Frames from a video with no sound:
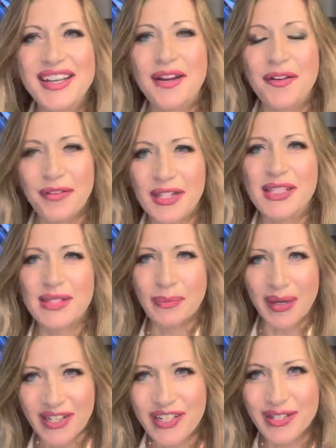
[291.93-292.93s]
What's
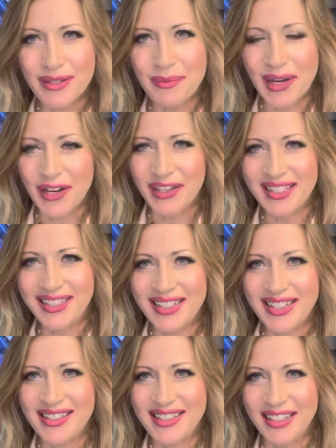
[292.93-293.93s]
special about it
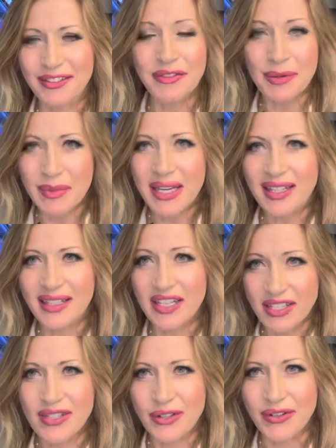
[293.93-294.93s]
is that we are making
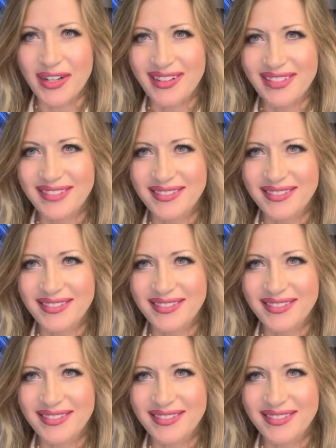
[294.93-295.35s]
history.